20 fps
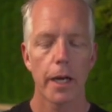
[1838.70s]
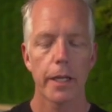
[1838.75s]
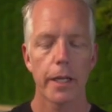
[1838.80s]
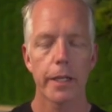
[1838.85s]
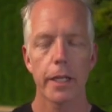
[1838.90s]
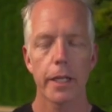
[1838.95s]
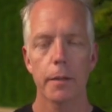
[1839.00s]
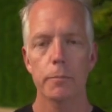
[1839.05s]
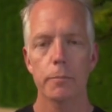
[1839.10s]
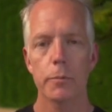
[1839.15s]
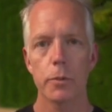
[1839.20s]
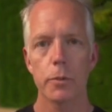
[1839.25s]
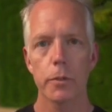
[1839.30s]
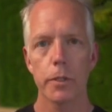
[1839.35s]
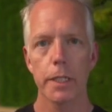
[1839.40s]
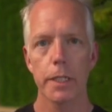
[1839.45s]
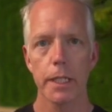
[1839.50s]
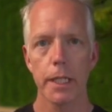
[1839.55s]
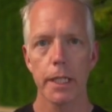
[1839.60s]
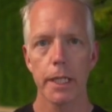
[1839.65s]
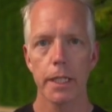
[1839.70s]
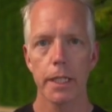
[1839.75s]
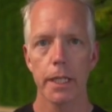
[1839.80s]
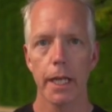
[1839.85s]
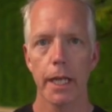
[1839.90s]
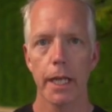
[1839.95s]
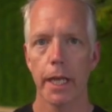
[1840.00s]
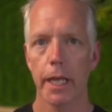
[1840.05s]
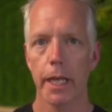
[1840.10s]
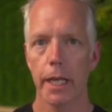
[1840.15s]
And then I'm doing
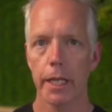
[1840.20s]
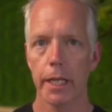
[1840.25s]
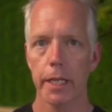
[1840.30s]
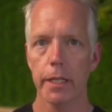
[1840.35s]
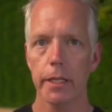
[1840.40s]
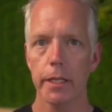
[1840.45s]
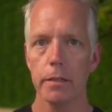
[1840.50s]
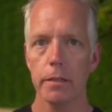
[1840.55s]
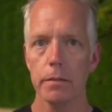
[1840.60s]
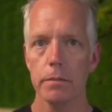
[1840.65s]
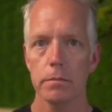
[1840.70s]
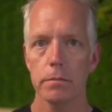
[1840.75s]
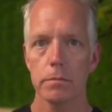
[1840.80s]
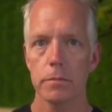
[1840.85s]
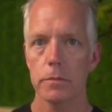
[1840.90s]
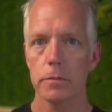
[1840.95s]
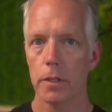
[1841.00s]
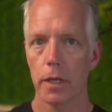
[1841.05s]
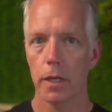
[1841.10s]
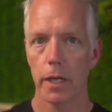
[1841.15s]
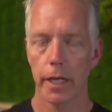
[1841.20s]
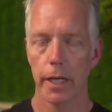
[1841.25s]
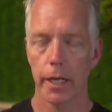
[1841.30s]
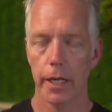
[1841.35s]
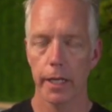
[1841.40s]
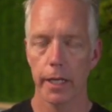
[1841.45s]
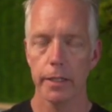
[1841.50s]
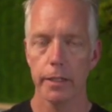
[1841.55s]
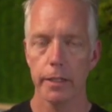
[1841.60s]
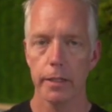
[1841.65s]
an A
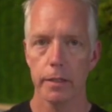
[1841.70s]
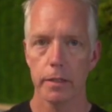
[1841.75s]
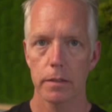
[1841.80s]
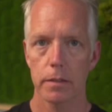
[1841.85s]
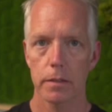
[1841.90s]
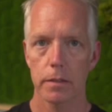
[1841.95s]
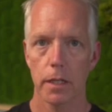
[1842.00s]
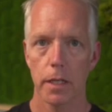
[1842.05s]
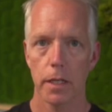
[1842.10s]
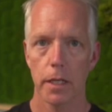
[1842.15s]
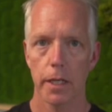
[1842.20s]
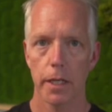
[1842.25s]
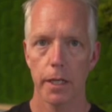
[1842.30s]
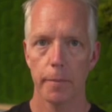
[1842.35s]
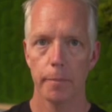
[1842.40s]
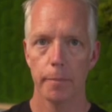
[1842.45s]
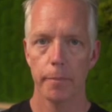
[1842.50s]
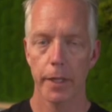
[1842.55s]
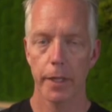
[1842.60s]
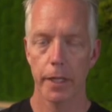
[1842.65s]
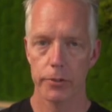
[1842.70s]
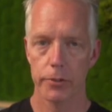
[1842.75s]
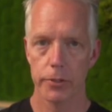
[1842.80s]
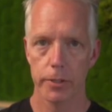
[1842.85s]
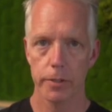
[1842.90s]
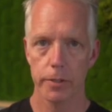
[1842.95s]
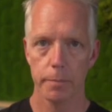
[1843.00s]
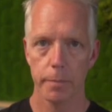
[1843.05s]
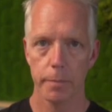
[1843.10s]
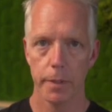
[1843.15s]
triad,
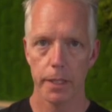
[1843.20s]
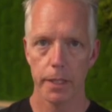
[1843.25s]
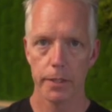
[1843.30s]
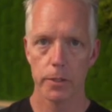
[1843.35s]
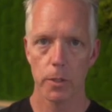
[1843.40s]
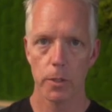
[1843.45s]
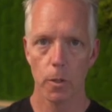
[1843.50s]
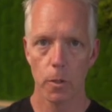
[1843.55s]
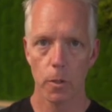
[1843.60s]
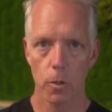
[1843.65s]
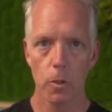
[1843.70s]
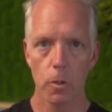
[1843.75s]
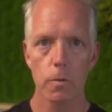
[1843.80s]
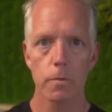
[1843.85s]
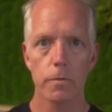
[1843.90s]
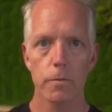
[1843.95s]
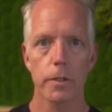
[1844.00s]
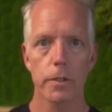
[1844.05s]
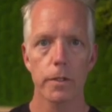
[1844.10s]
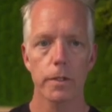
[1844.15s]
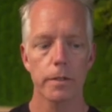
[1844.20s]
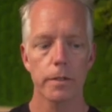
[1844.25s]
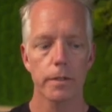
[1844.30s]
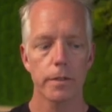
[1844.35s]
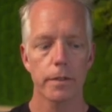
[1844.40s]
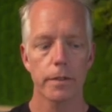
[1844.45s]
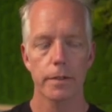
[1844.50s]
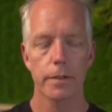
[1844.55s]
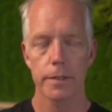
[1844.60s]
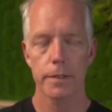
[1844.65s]
major, but it's over
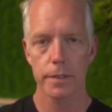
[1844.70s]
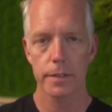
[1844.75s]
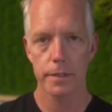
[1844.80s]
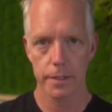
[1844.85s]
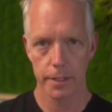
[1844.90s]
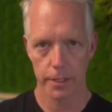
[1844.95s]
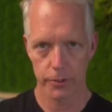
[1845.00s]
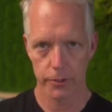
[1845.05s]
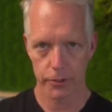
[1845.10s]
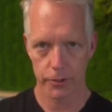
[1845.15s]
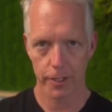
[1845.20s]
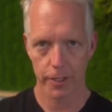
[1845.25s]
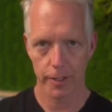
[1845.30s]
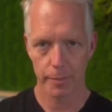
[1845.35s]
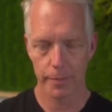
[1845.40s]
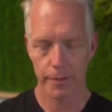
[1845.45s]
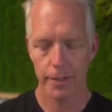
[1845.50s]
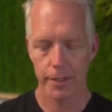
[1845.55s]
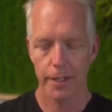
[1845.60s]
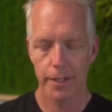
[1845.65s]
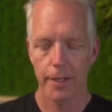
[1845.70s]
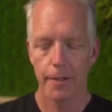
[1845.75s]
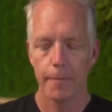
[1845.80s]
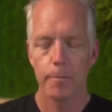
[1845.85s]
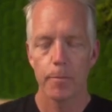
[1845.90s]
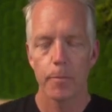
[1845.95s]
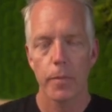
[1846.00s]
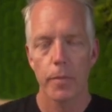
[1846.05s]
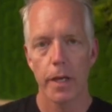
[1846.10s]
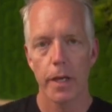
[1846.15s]
C sharp.
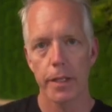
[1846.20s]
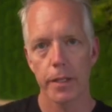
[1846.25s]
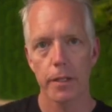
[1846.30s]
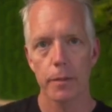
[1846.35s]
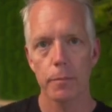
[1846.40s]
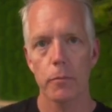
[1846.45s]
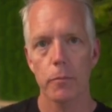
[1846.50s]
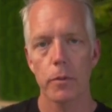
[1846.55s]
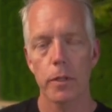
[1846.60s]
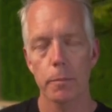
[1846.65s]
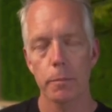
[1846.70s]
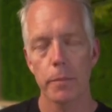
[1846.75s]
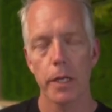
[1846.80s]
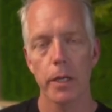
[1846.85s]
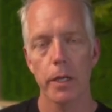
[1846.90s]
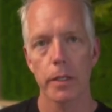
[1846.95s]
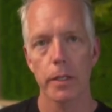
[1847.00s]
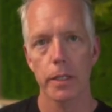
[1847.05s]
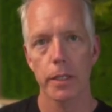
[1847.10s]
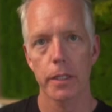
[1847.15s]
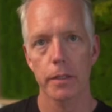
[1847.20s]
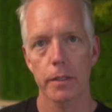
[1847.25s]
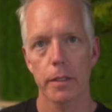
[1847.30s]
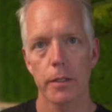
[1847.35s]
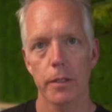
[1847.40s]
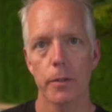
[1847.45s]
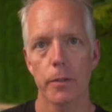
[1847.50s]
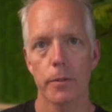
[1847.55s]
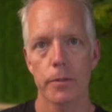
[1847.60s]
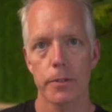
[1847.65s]
And then the melody,
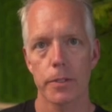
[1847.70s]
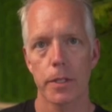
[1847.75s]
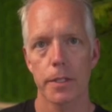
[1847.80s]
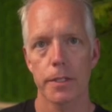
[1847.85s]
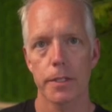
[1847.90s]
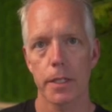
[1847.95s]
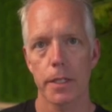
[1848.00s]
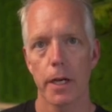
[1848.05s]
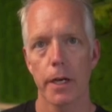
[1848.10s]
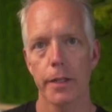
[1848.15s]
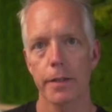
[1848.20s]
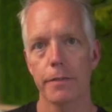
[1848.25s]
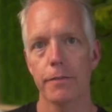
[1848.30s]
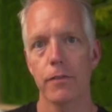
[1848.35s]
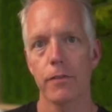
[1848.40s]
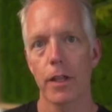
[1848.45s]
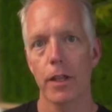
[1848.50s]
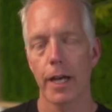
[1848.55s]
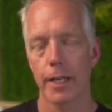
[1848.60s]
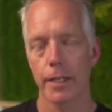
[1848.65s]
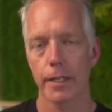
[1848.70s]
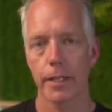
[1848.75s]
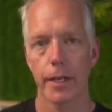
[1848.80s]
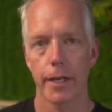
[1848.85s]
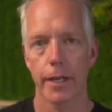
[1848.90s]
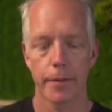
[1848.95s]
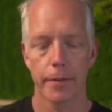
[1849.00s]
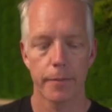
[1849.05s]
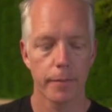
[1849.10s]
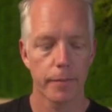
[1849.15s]
the note starts on the flat
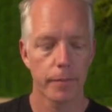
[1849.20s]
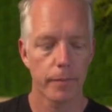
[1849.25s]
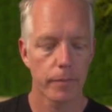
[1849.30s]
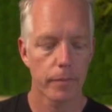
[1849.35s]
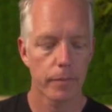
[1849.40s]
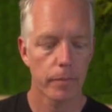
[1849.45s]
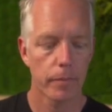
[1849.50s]
9.